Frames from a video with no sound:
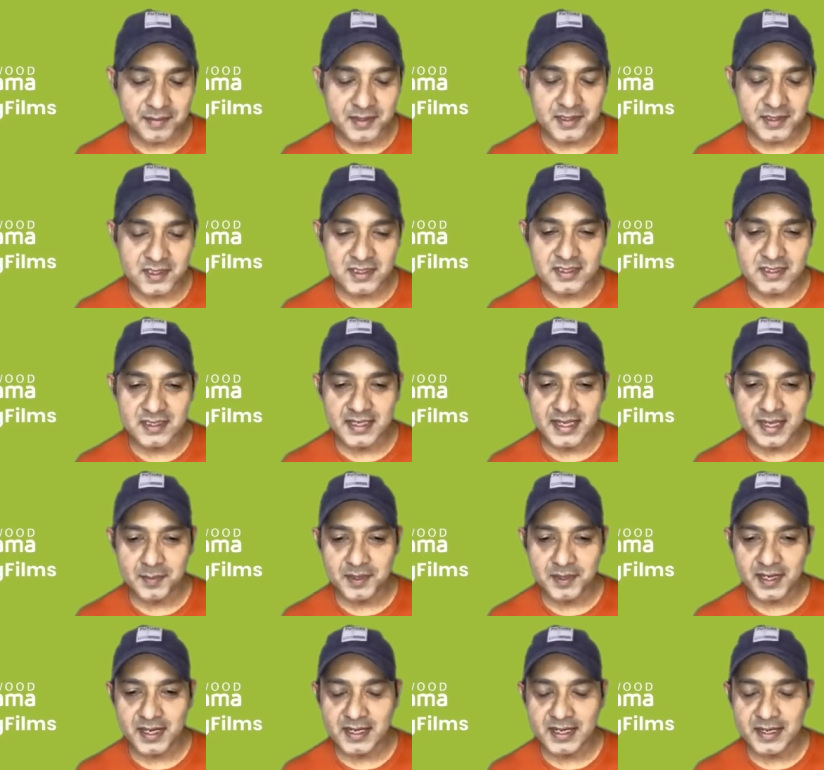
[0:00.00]
this uh, name
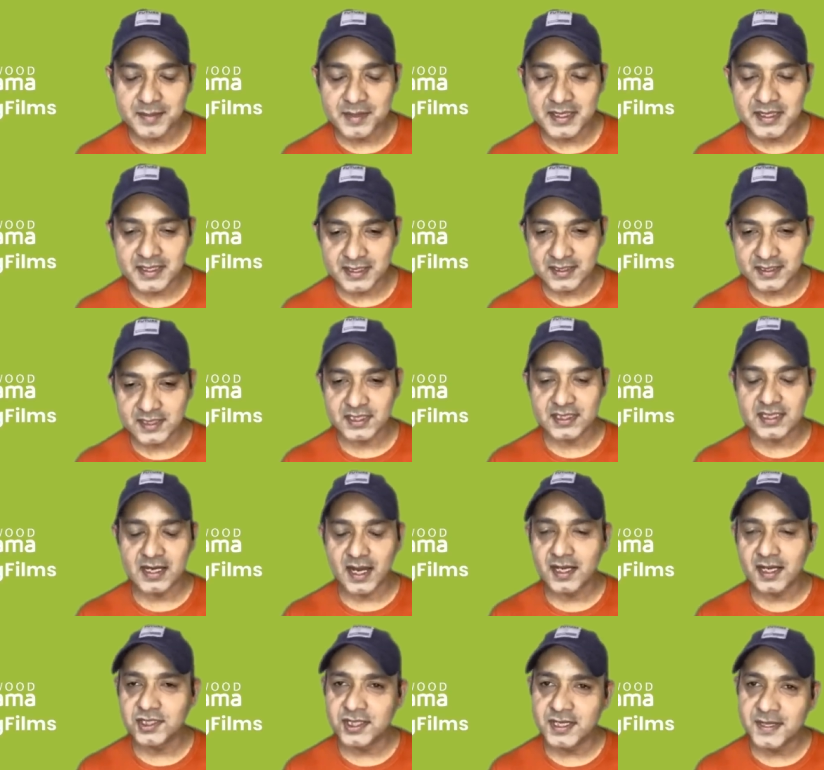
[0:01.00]
correctly, but she's an
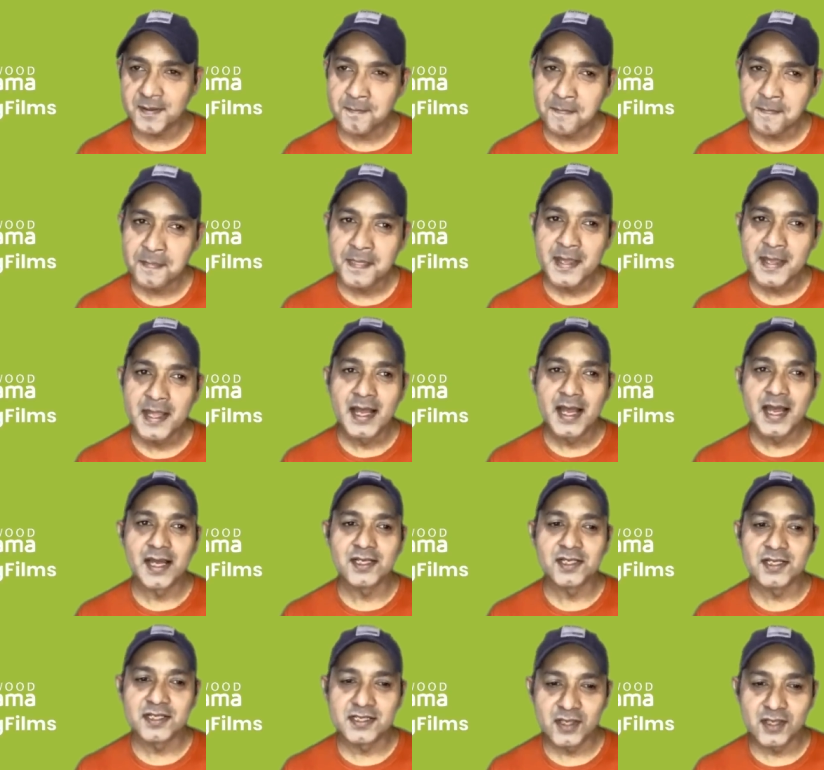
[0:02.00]
R J and
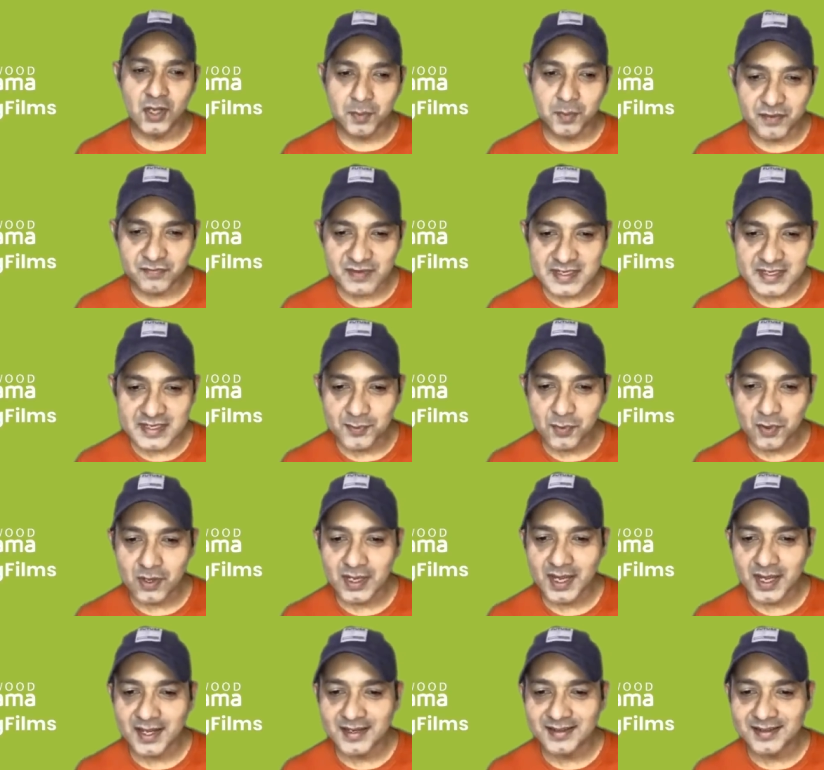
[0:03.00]
she's there on my Facebook
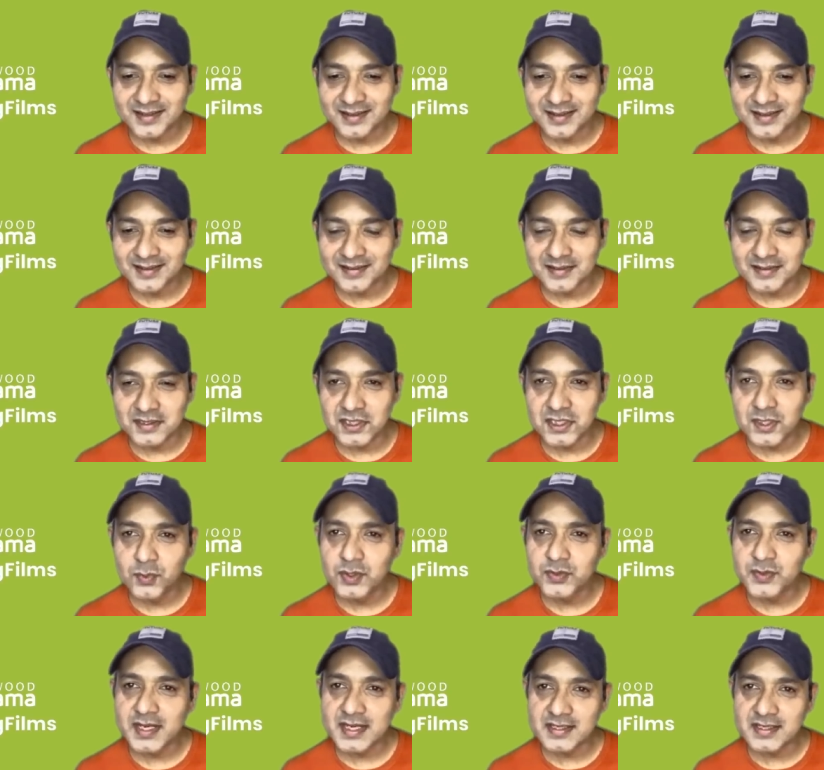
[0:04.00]
and uh, she
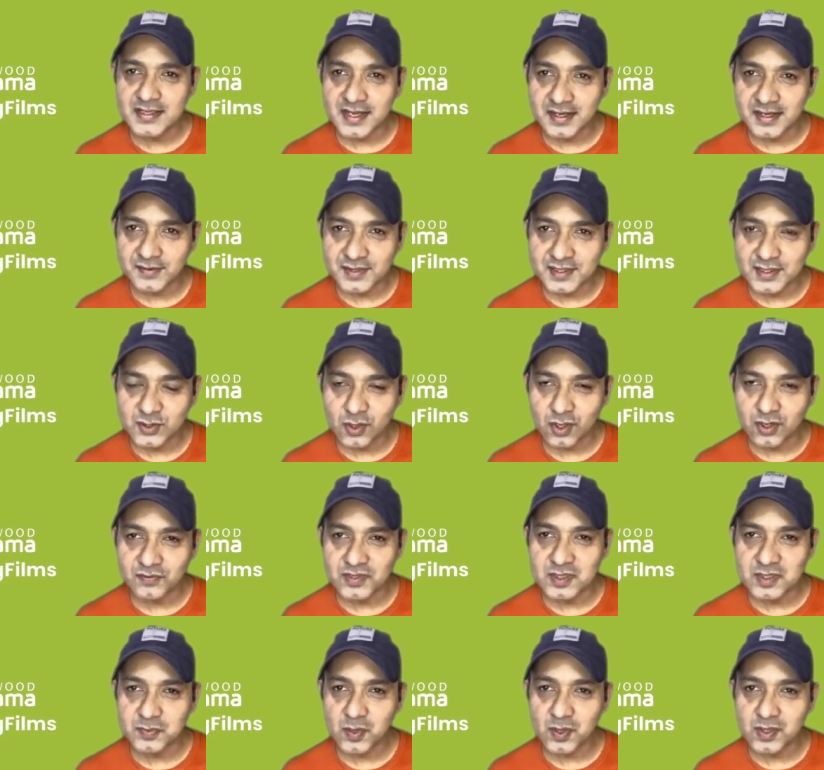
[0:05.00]
was very excited with the sort of
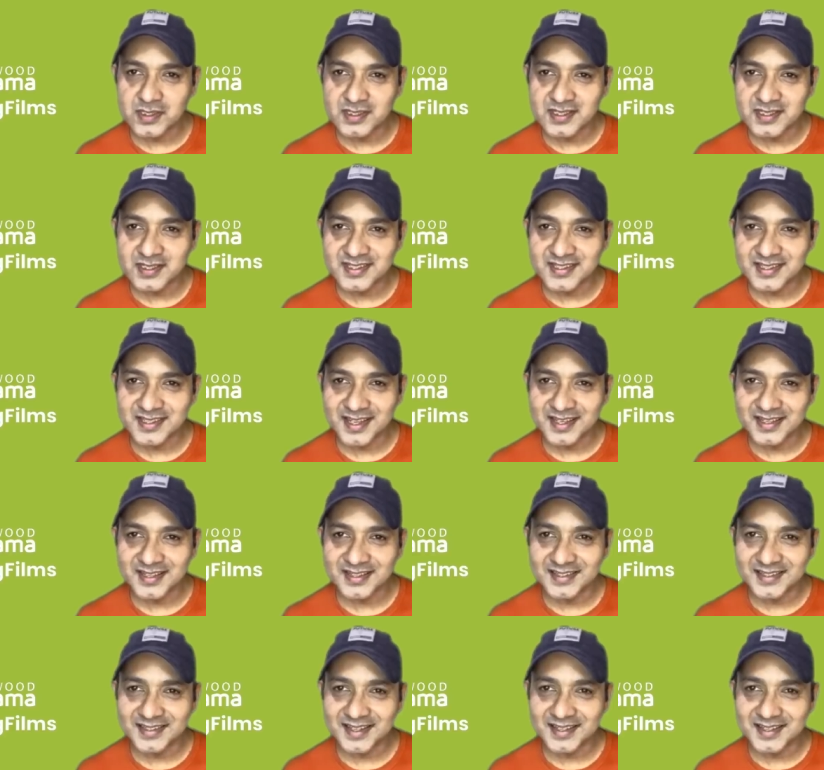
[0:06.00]
response that,
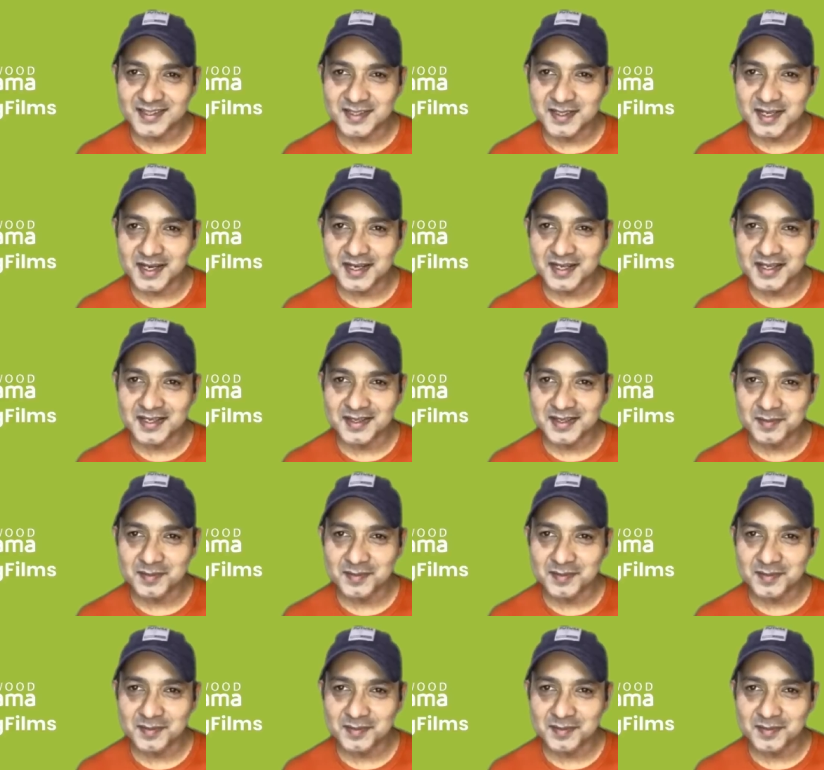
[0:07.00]
that is getting.